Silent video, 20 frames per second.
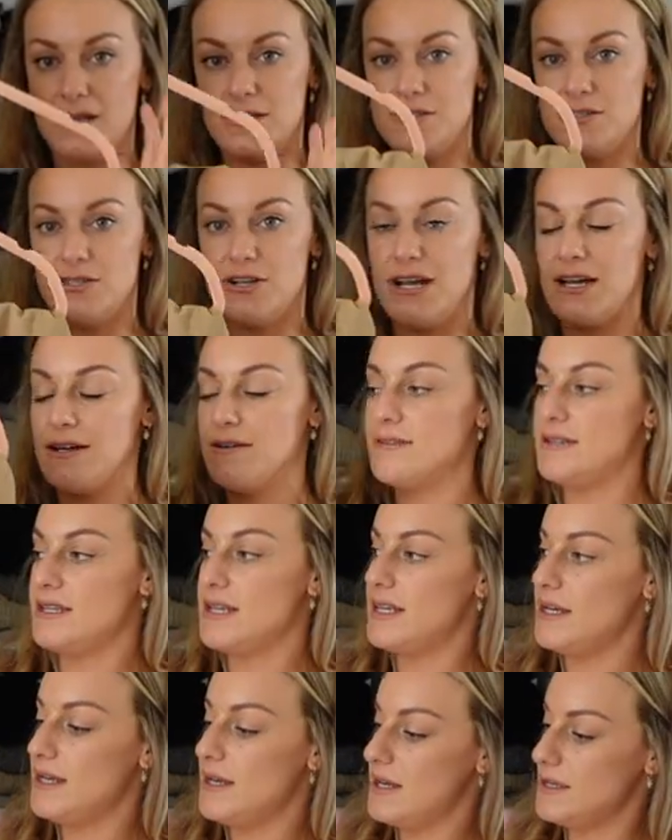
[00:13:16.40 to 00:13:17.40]

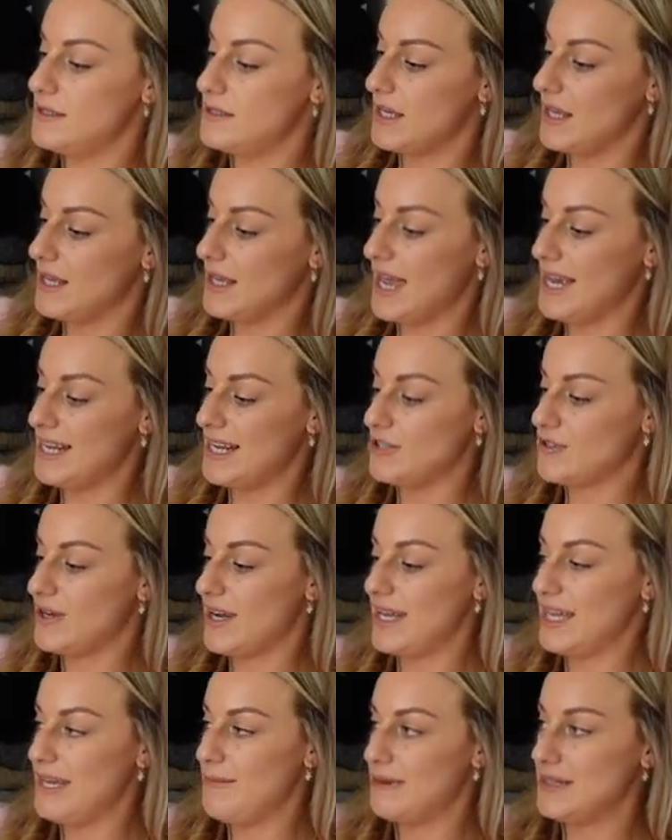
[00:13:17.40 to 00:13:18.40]
trousers, again, I try
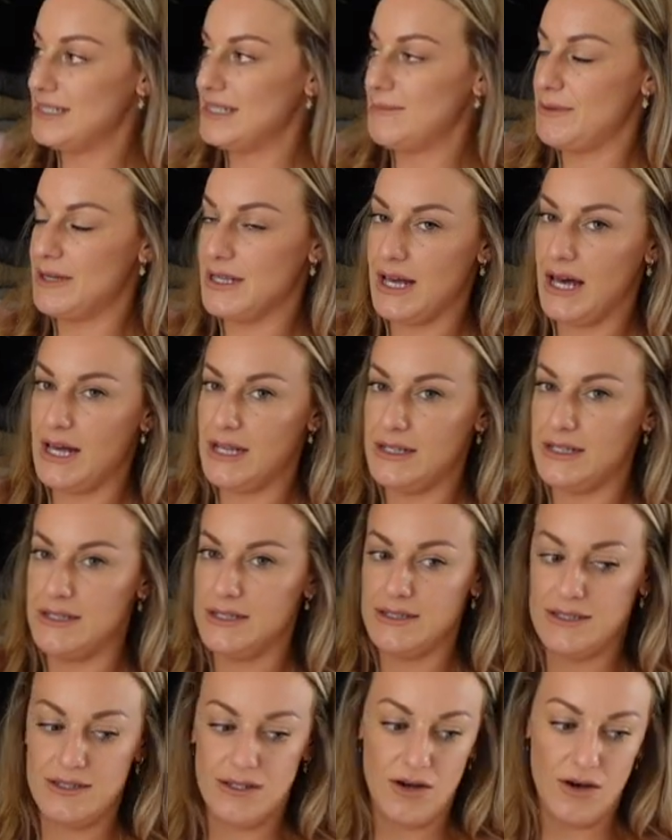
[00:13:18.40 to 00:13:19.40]
and keep like similar
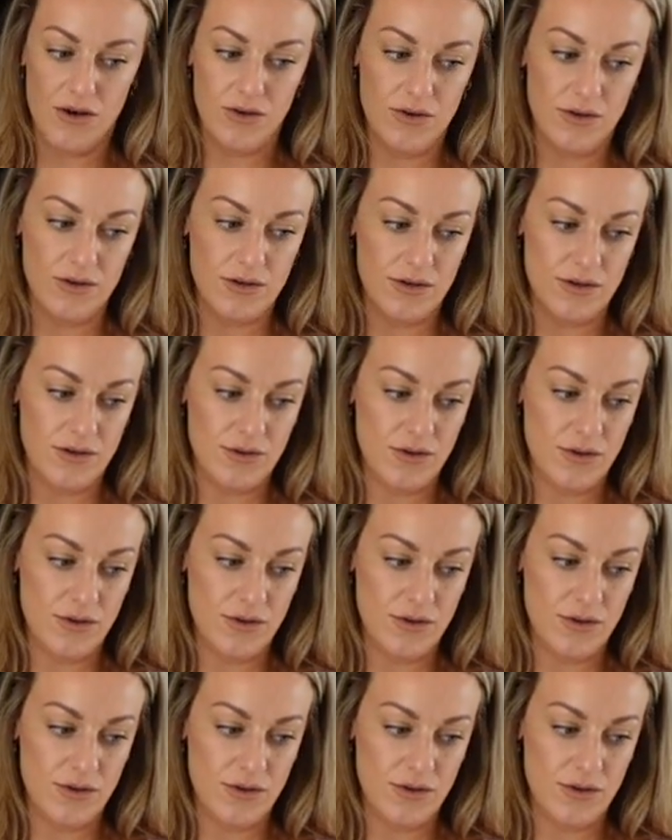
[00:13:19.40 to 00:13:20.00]
colours on